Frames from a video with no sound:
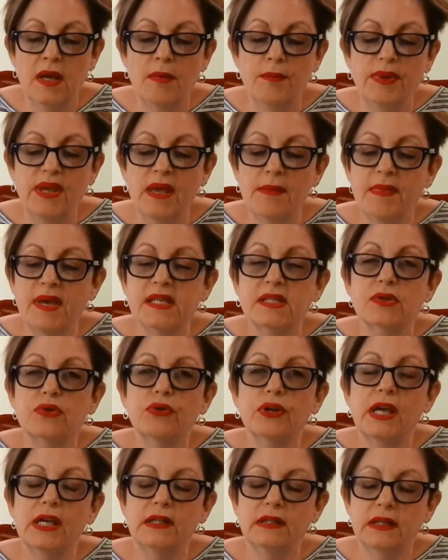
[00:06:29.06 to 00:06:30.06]
BMS
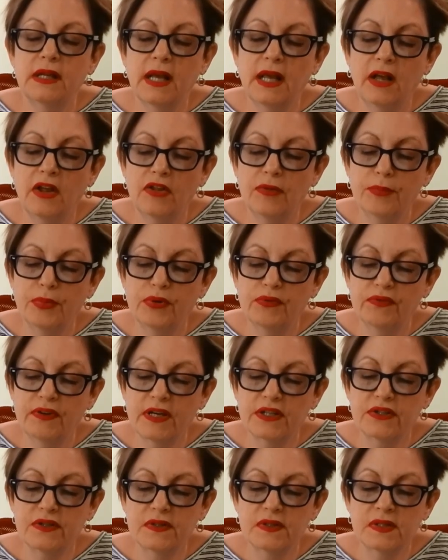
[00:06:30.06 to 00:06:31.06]
created a Health
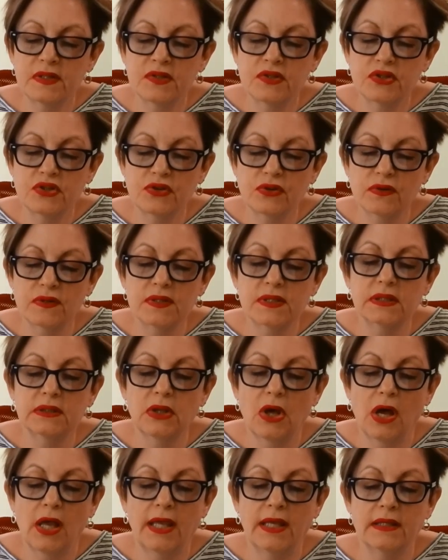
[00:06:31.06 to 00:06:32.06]
Professions Insurance
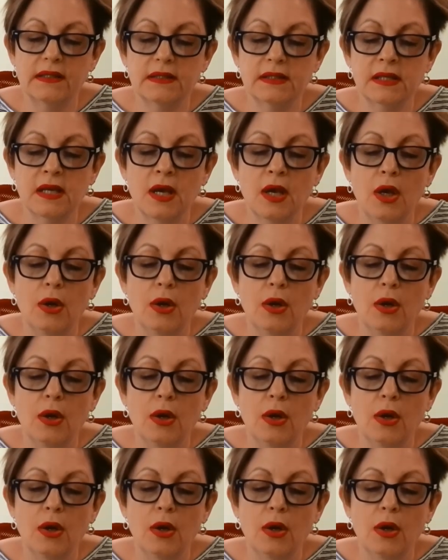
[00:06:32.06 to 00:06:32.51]
Alliance,